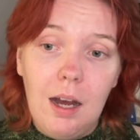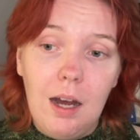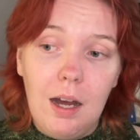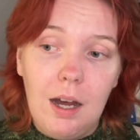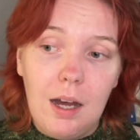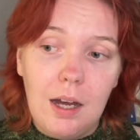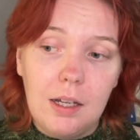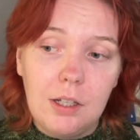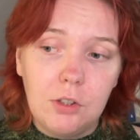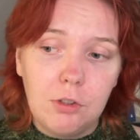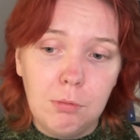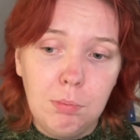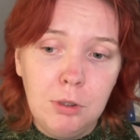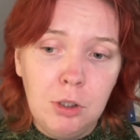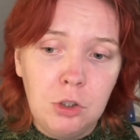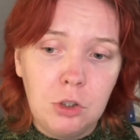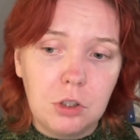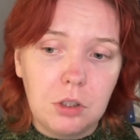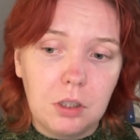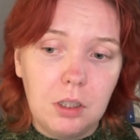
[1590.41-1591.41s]
I hope you
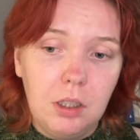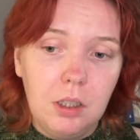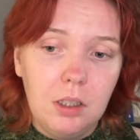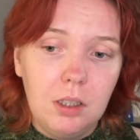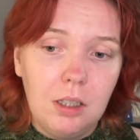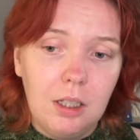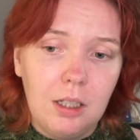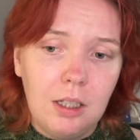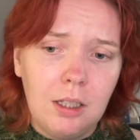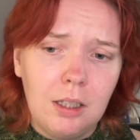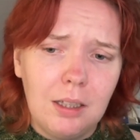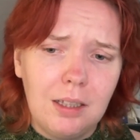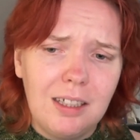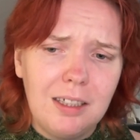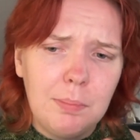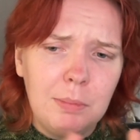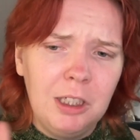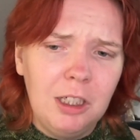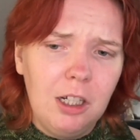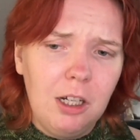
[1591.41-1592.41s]
enjoyed, and let
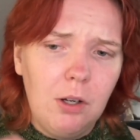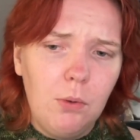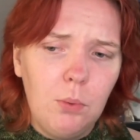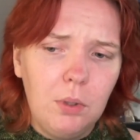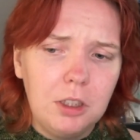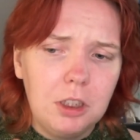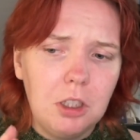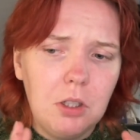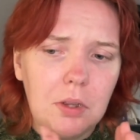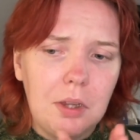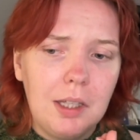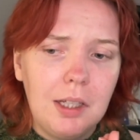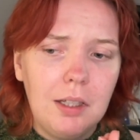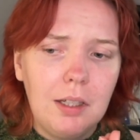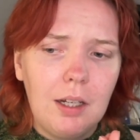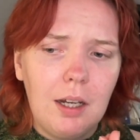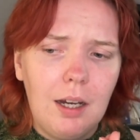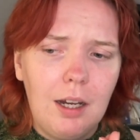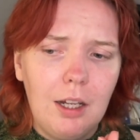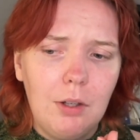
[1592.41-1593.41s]
me know what you think
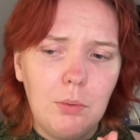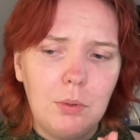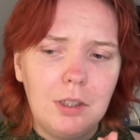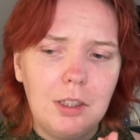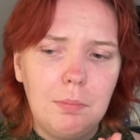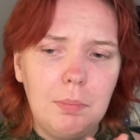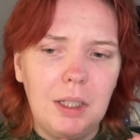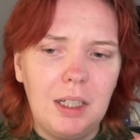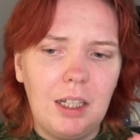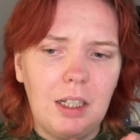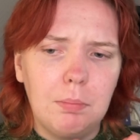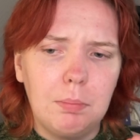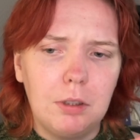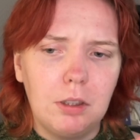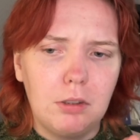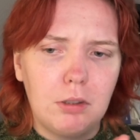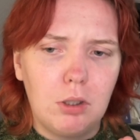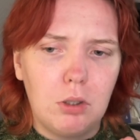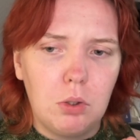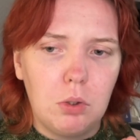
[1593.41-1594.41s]
I will be able
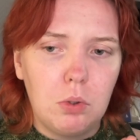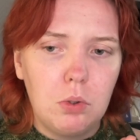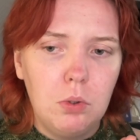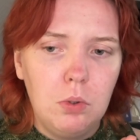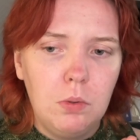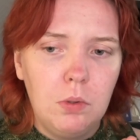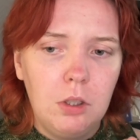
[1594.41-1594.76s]
to do.